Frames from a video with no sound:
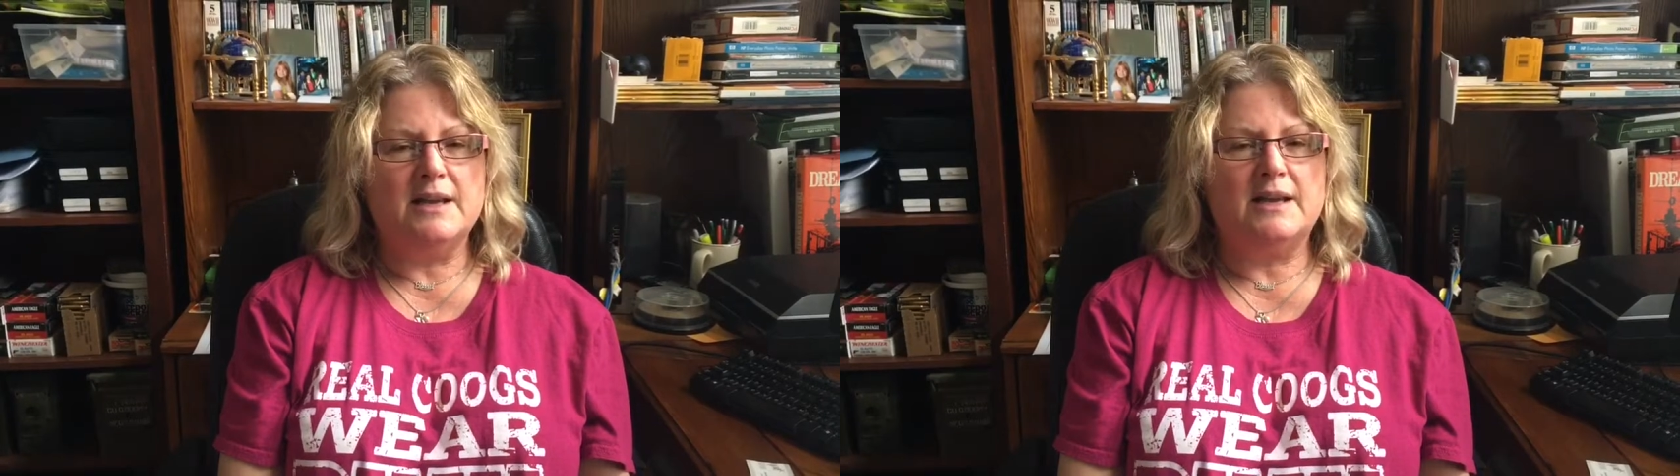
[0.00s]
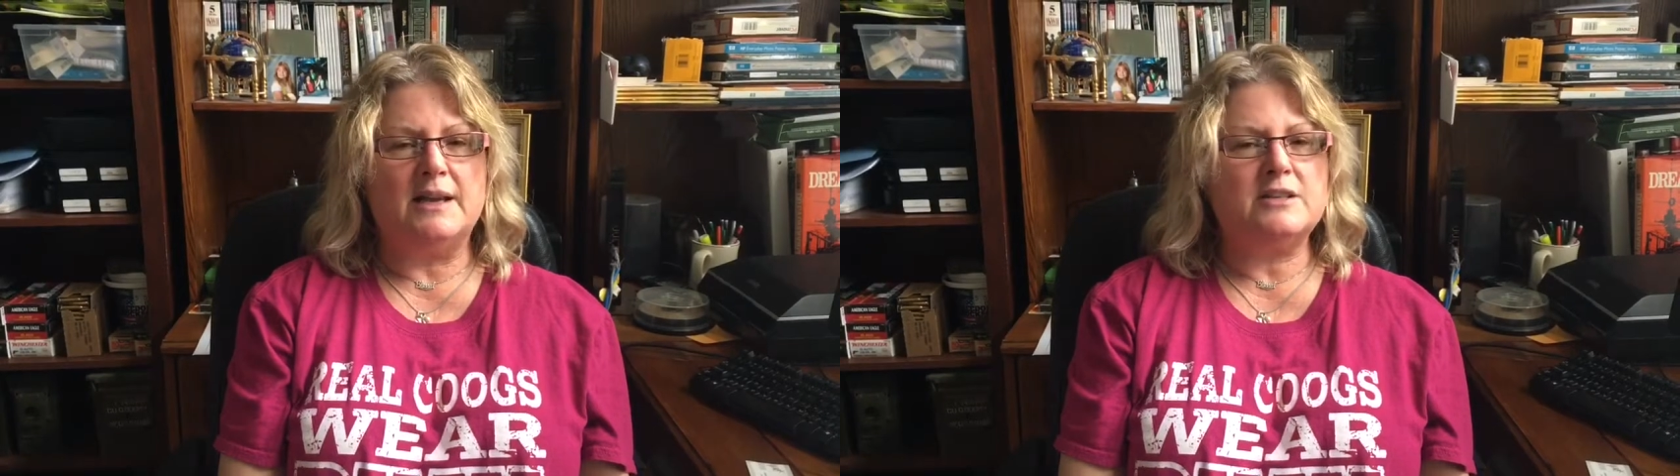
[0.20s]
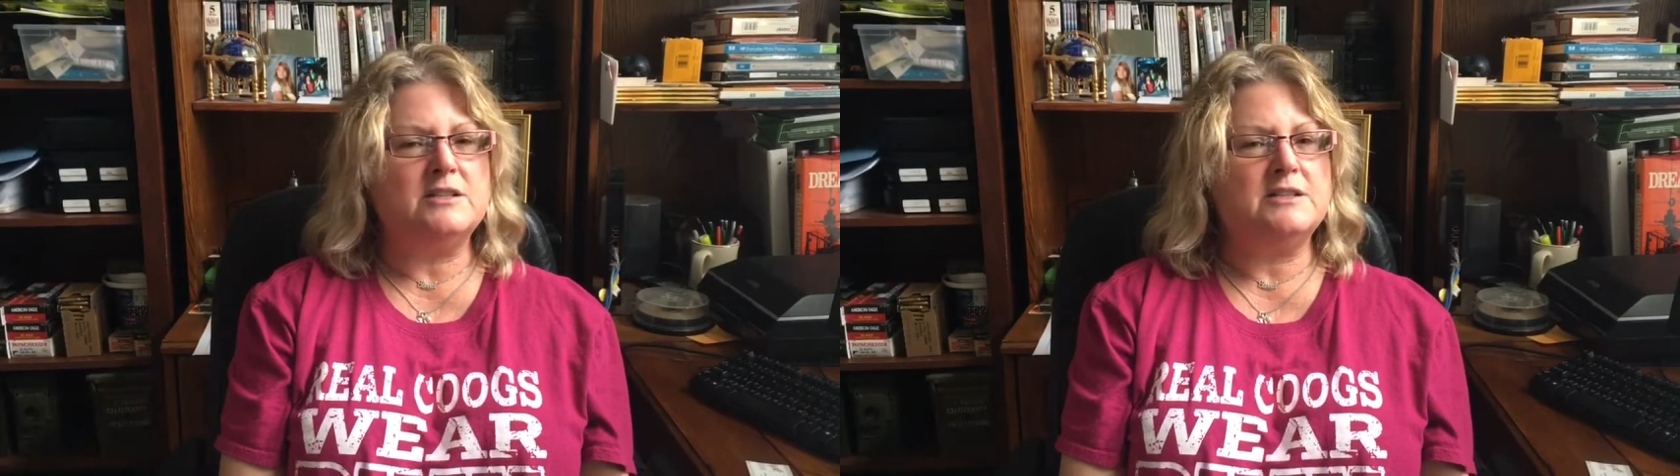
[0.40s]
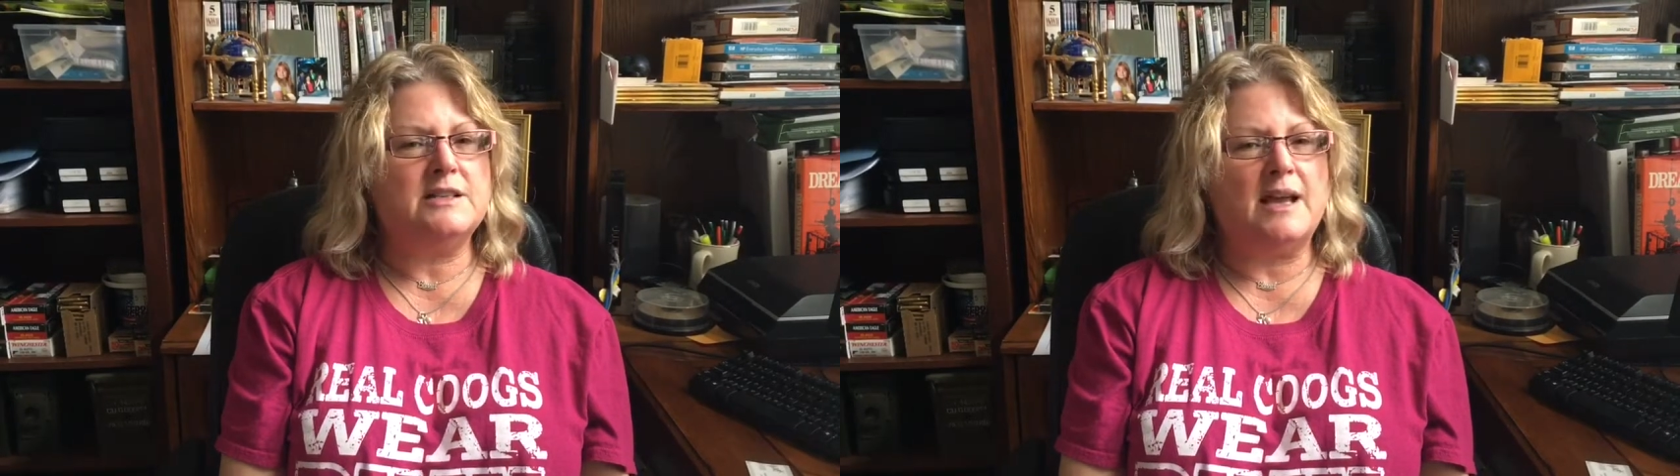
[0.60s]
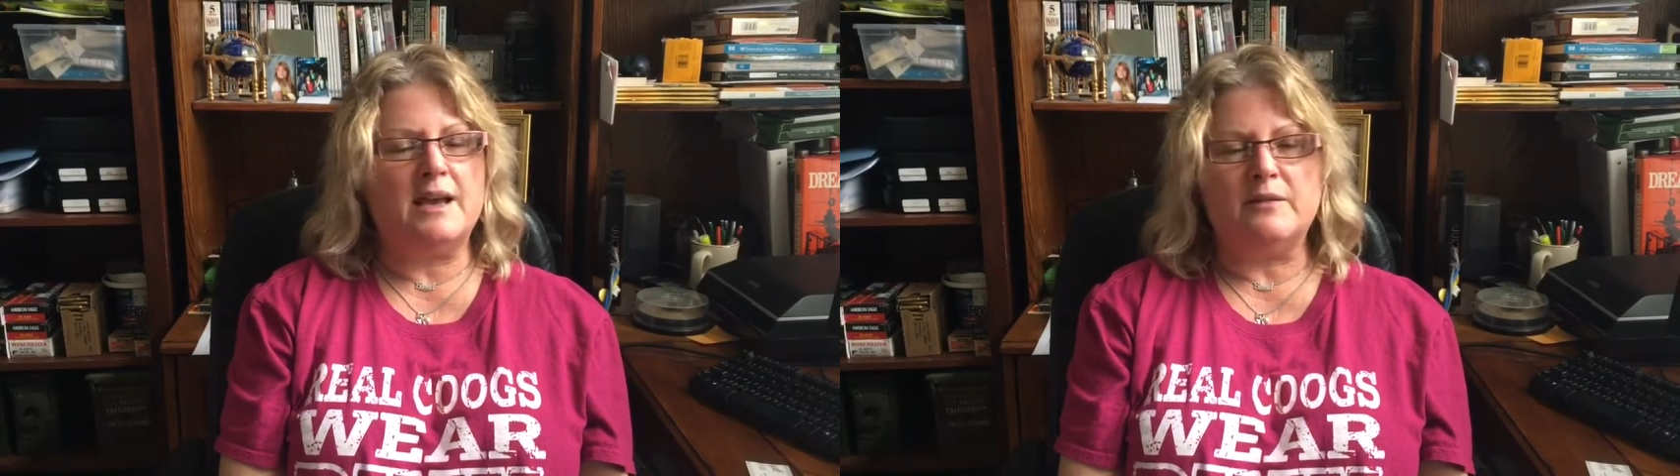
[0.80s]
connections
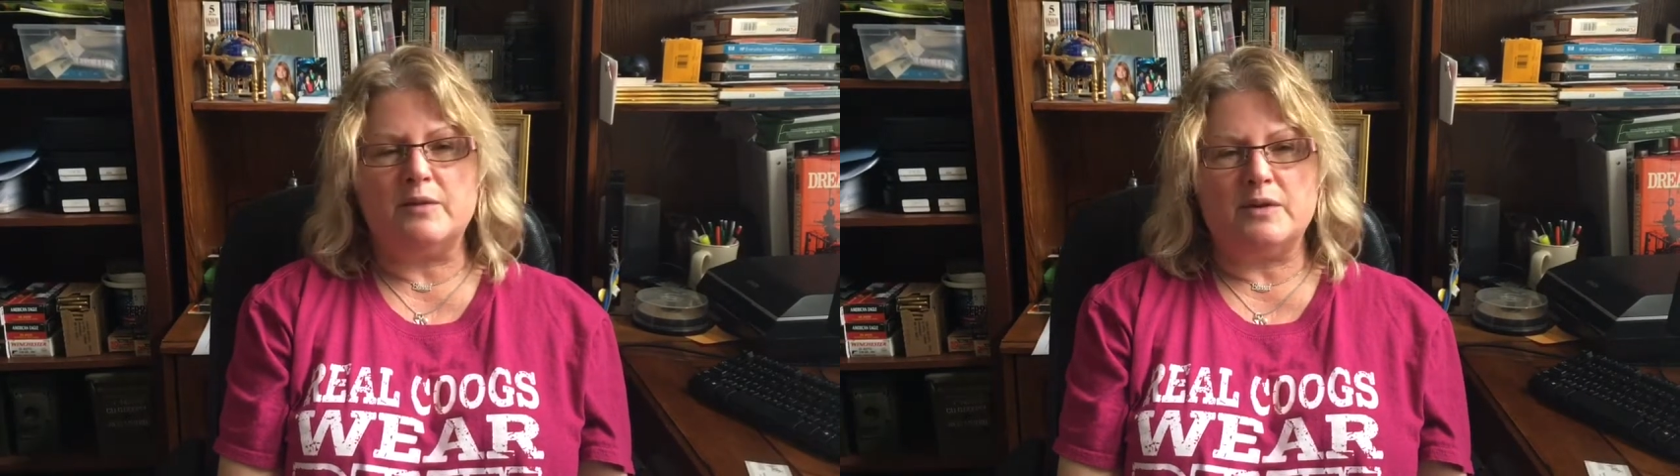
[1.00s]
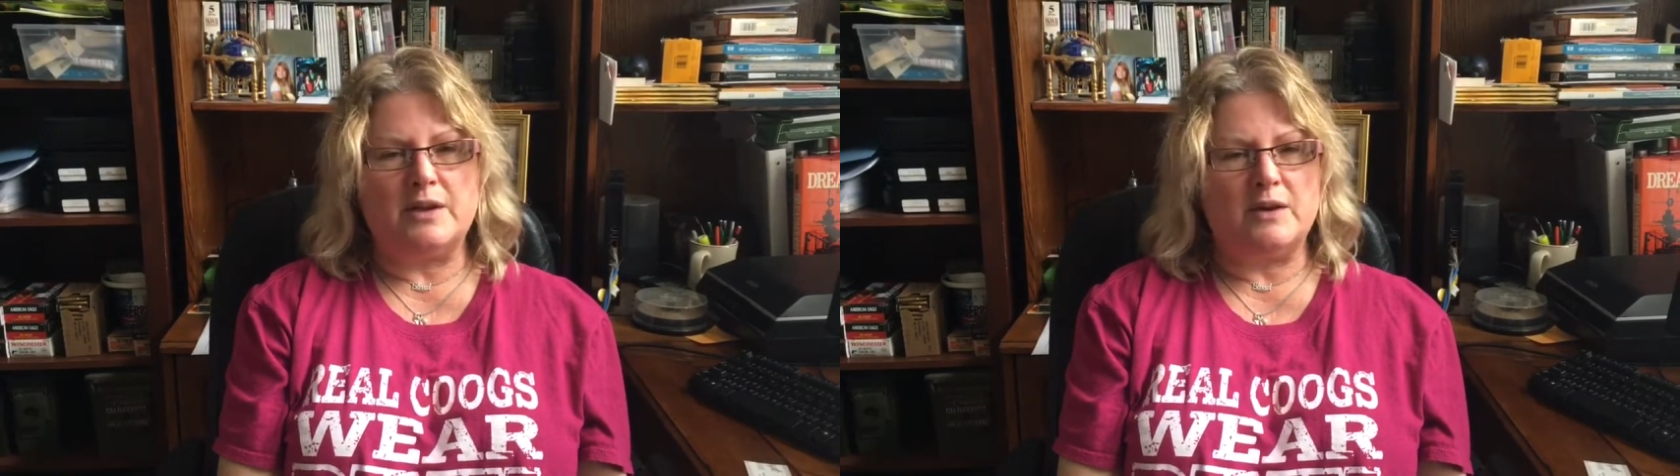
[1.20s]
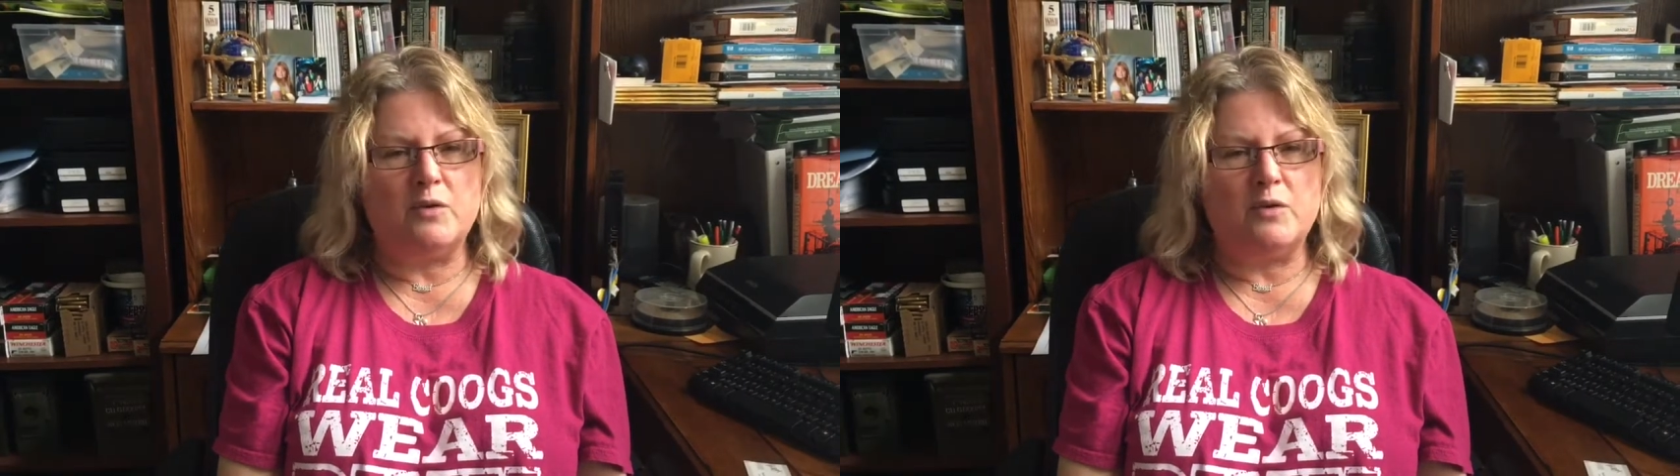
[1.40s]
to everything,